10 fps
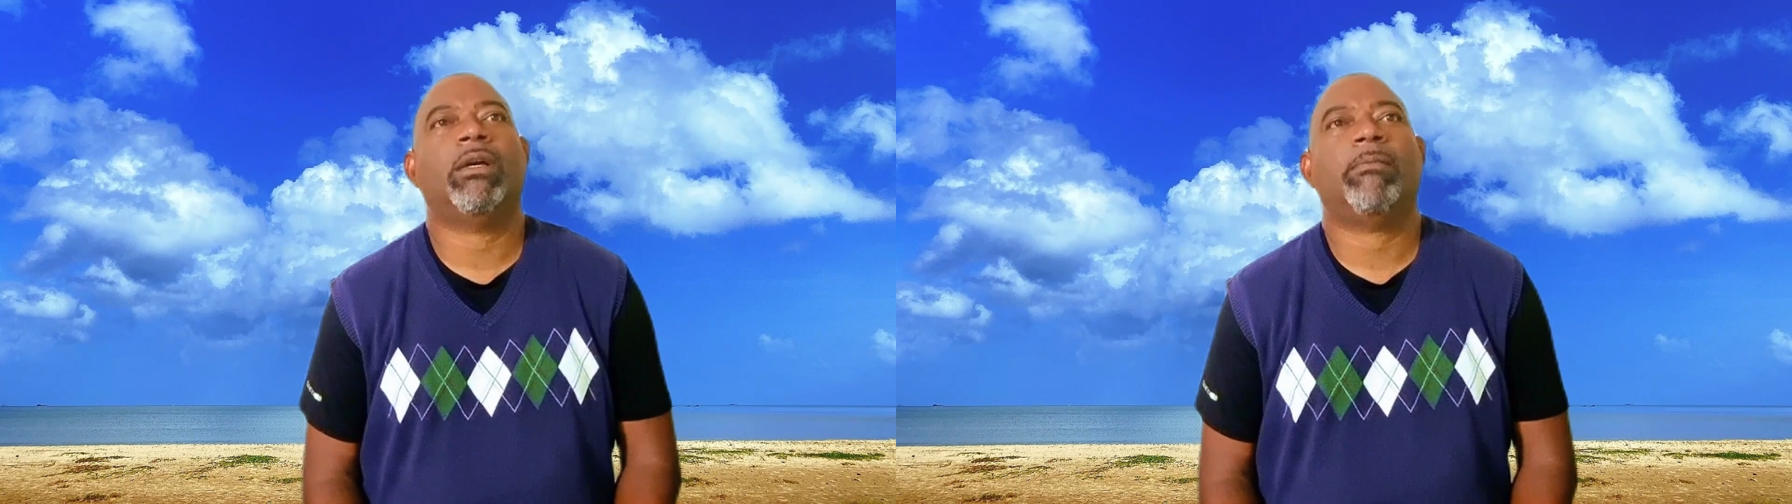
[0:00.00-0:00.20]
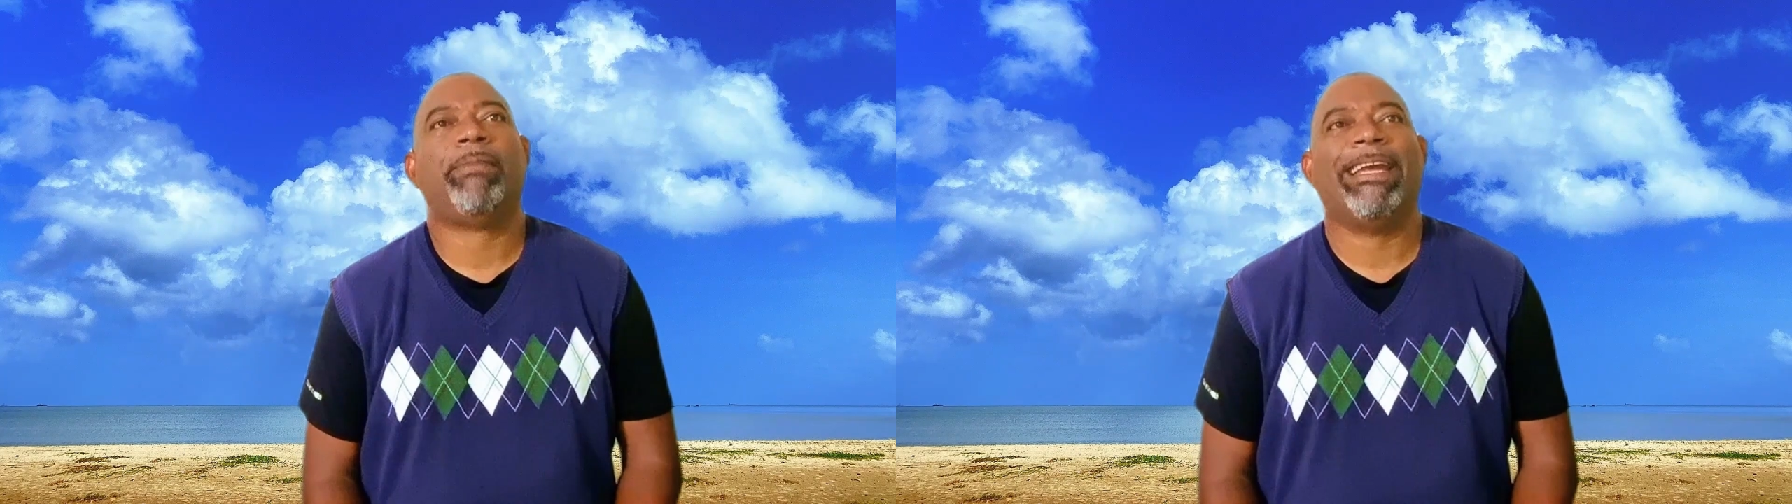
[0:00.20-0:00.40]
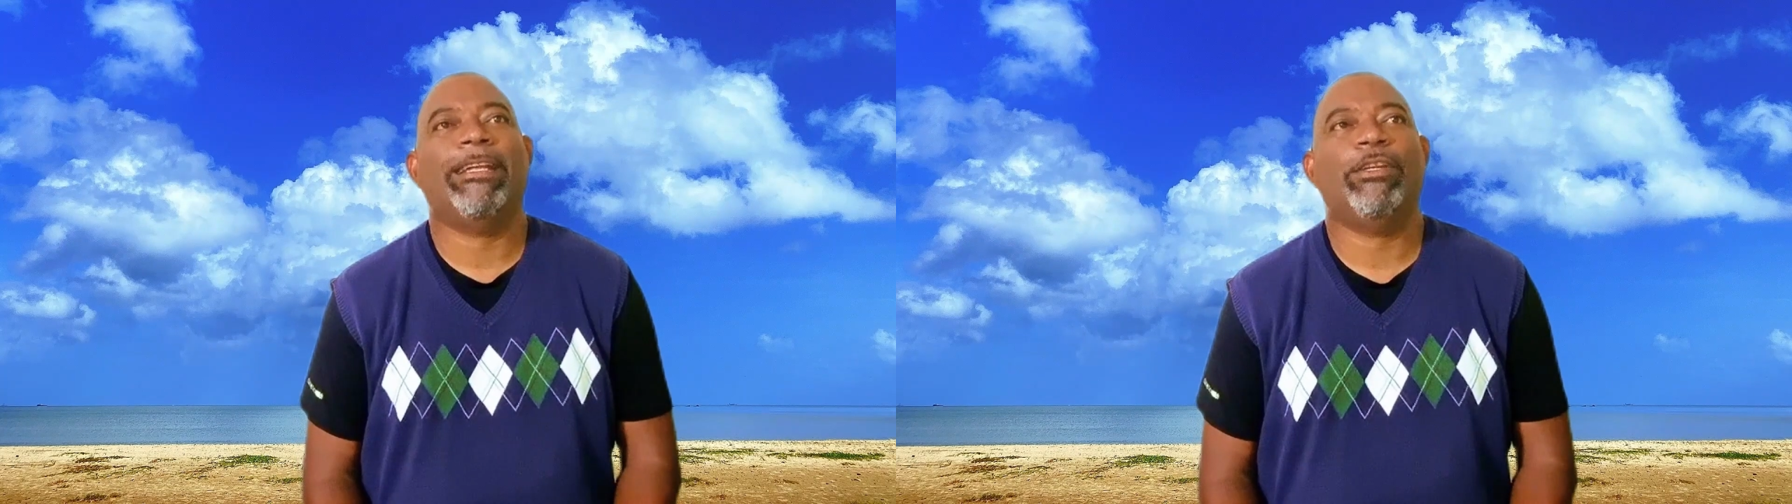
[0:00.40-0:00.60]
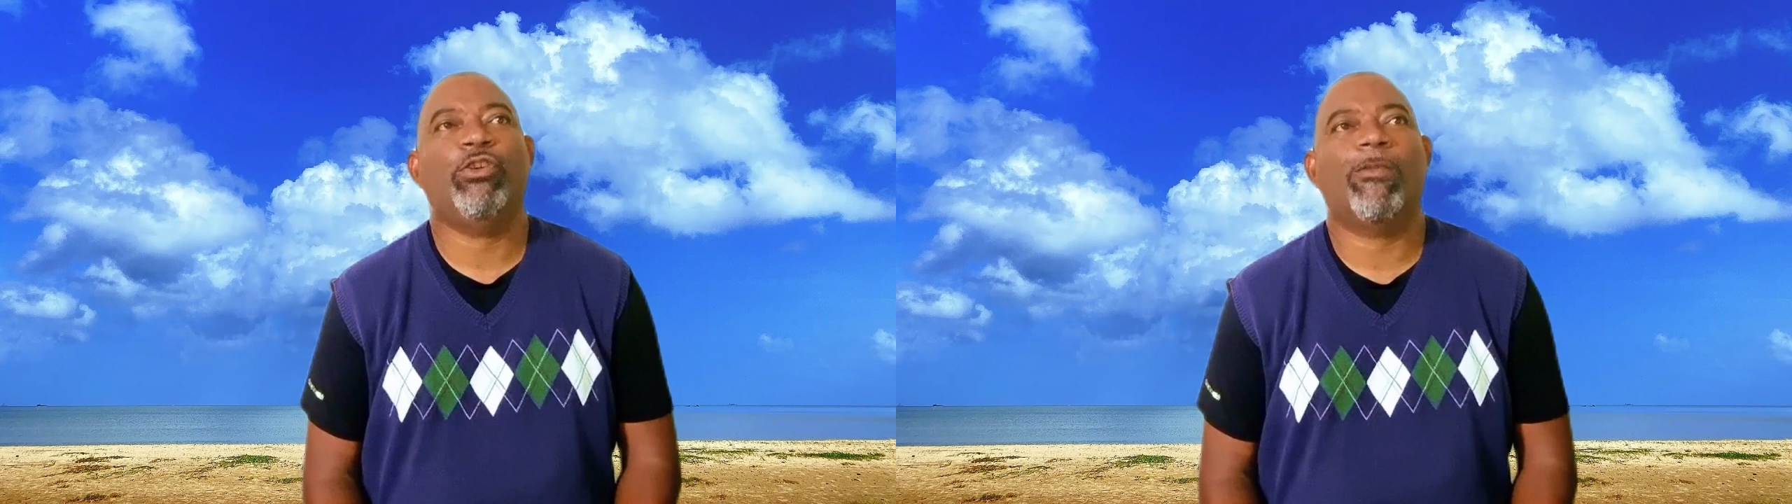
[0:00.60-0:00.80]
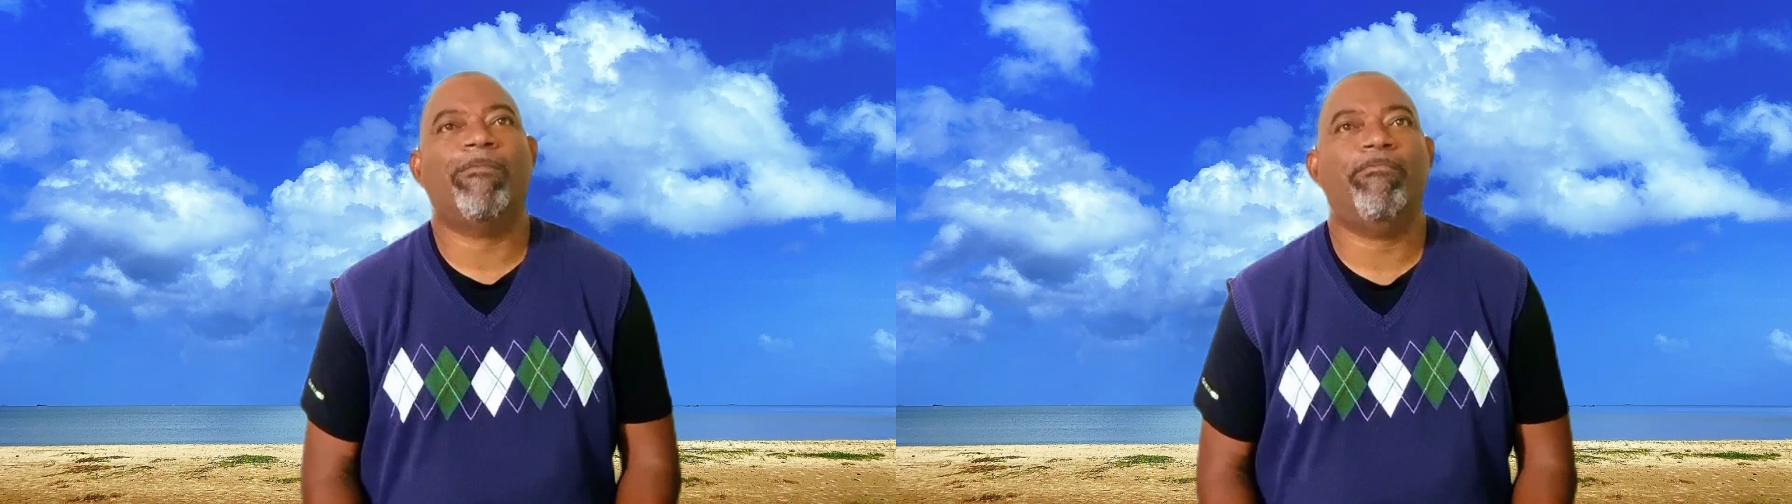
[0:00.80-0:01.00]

paying your